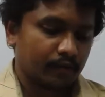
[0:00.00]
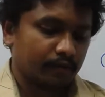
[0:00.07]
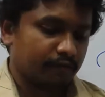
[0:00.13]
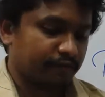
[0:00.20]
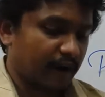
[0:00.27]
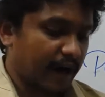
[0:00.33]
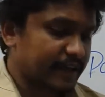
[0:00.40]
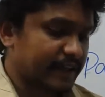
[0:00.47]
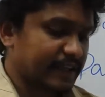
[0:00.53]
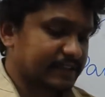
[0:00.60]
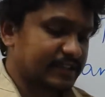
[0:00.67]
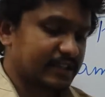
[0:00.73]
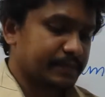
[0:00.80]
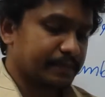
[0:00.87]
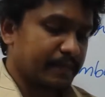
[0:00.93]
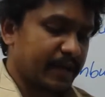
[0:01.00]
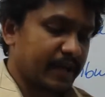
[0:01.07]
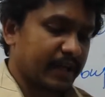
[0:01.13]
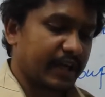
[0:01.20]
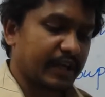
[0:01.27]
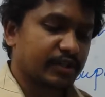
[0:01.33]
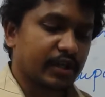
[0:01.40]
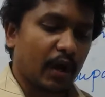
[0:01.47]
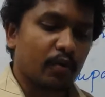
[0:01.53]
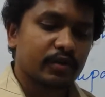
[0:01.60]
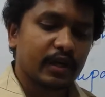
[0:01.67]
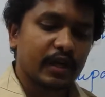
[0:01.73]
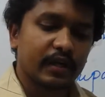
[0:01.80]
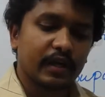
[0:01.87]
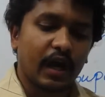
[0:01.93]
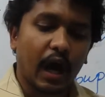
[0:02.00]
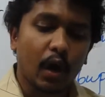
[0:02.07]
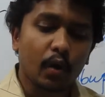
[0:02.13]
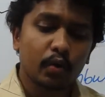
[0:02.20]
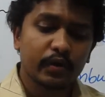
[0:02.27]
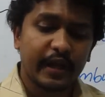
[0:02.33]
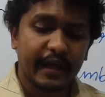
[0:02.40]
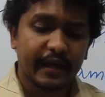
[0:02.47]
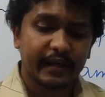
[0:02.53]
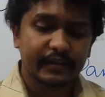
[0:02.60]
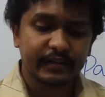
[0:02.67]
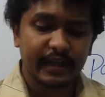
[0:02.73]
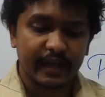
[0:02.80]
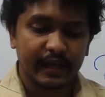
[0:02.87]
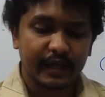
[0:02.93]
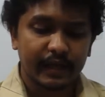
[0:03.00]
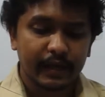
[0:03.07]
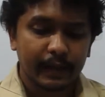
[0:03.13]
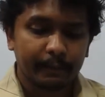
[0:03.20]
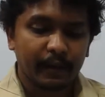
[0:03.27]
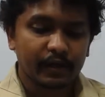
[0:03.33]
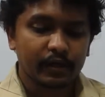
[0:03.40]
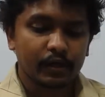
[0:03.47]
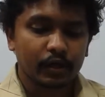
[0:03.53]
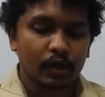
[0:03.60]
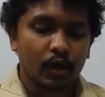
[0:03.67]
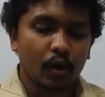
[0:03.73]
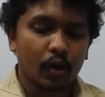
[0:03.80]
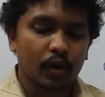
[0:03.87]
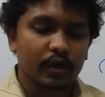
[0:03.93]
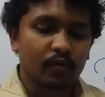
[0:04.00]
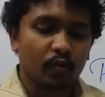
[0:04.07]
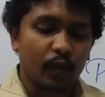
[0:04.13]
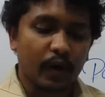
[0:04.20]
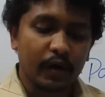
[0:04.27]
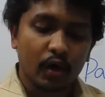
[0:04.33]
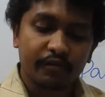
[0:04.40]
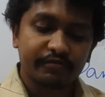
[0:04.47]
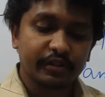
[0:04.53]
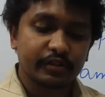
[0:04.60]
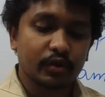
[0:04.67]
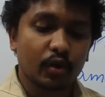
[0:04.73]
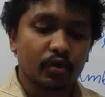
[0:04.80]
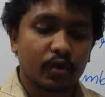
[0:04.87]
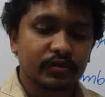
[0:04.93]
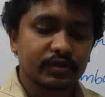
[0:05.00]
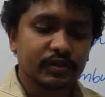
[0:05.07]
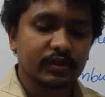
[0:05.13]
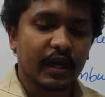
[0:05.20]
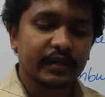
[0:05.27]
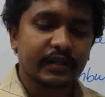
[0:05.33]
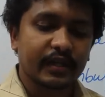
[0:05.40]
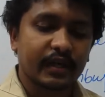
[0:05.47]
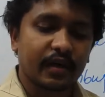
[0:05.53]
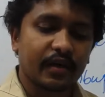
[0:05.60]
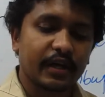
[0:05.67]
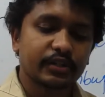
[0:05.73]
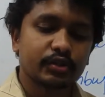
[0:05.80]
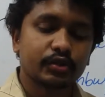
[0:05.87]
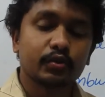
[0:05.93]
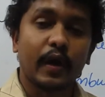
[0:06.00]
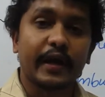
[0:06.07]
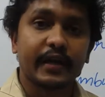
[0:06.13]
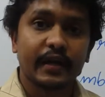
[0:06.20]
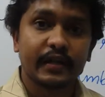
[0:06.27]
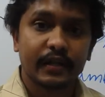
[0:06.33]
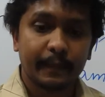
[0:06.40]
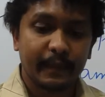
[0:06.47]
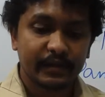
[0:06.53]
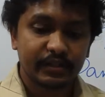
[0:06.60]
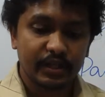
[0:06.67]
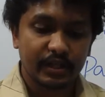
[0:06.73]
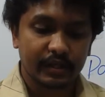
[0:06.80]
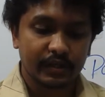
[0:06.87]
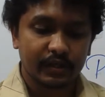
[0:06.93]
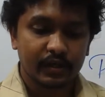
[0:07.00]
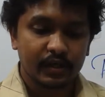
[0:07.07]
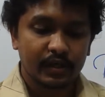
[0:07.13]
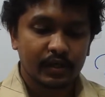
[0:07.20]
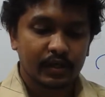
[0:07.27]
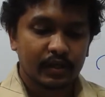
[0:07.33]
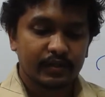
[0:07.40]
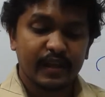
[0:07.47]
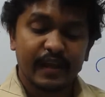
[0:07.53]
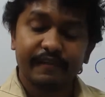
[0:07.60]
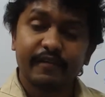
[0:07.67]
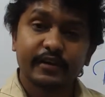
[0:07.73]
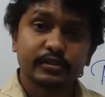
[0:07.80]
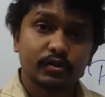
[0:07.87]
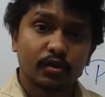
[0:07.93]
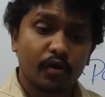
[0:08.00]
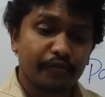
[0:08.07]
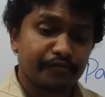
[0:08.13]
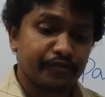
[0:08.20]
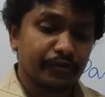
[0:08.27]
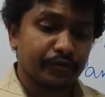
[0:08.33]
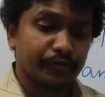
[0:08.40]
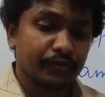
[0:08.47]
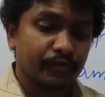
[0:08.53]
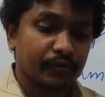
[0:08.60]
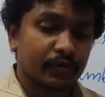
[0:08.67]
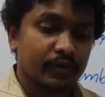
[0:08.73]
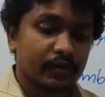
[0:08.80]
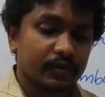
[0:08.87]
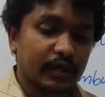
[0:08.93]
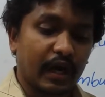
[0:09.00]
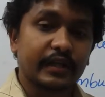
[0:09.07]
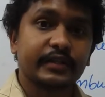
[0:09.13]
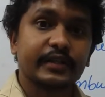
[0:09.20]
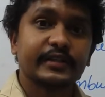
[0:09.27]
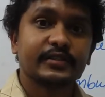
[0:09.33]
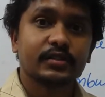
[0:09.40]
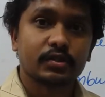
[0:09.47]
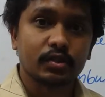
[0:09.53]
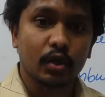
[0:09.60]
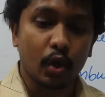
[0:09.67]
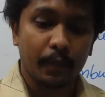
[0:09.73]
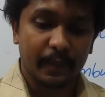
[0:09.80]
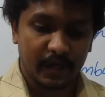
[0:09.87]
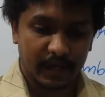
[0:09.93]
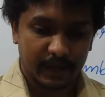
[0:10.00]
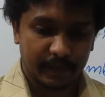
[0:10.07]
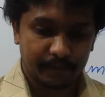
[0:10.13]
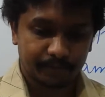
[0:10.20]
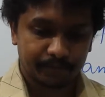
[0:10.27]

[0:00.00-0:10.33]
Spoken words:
What does this mean? He shouted. How dare they? But not one of the tortoises had the courage to attend the meeting. They were so few, the others so many.